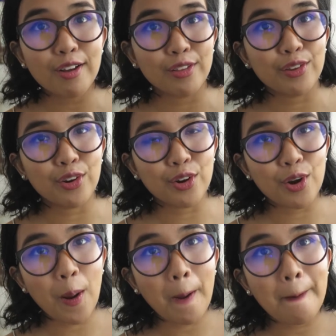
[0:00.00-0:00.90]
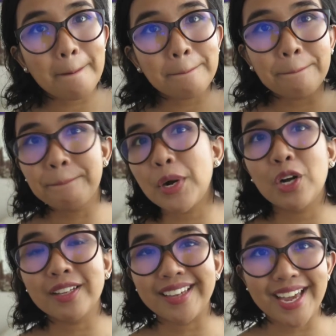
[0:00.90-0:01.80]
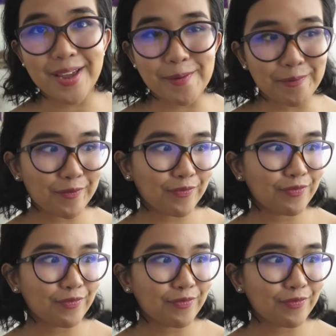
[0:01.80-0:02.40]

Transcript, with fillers: other ball game.